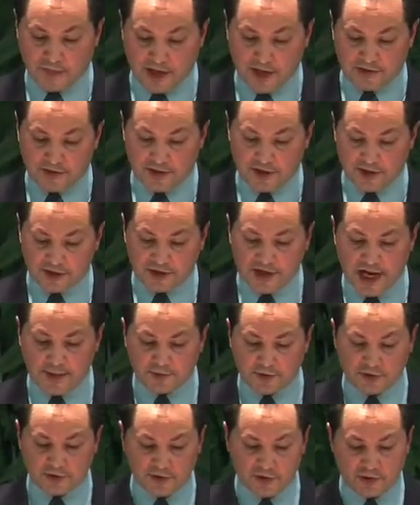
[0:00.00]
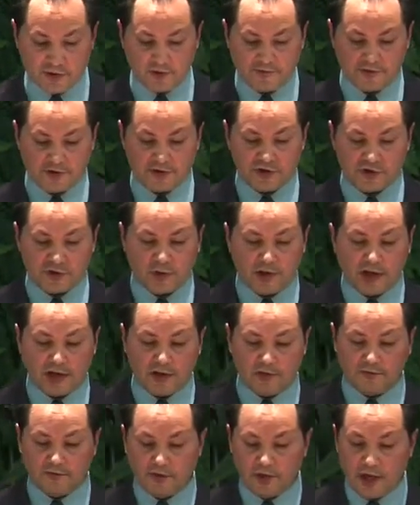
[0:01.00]
And then in chapter 2, verse
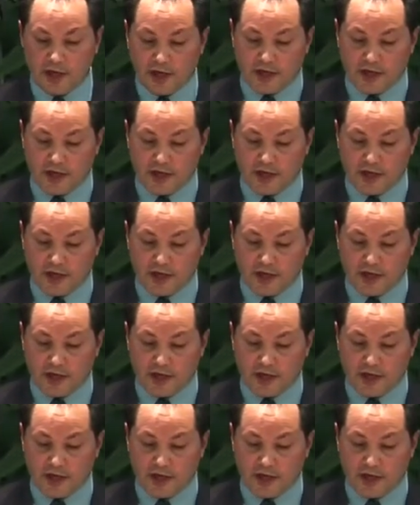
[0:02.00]
12,